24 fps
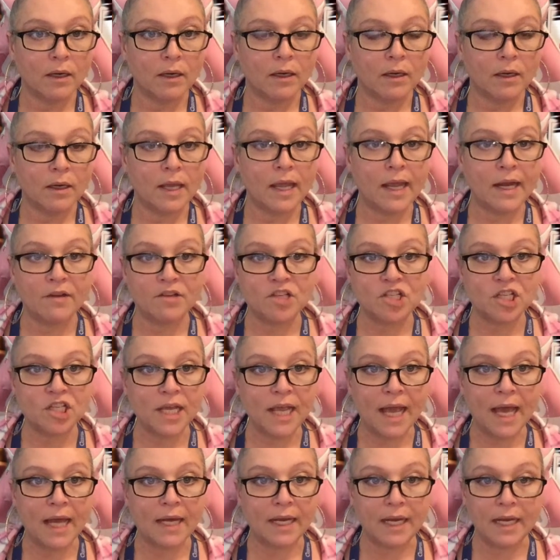And if she
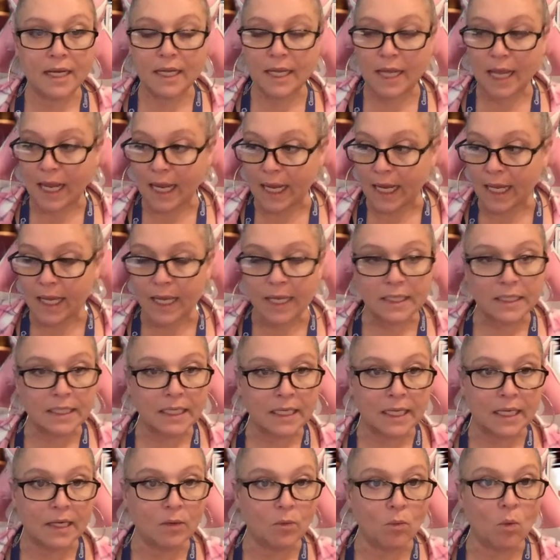had any hand
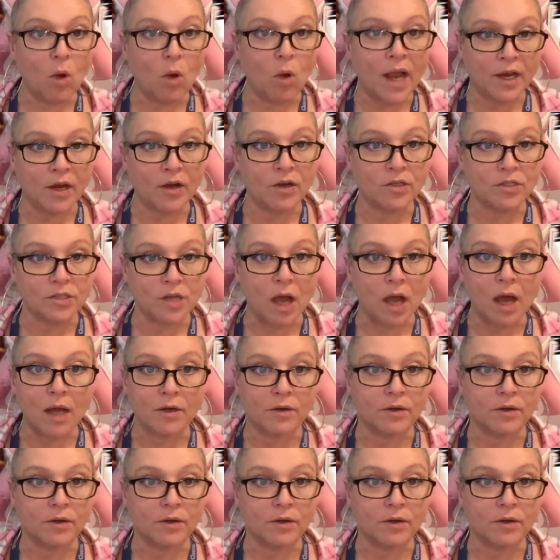in why her daughter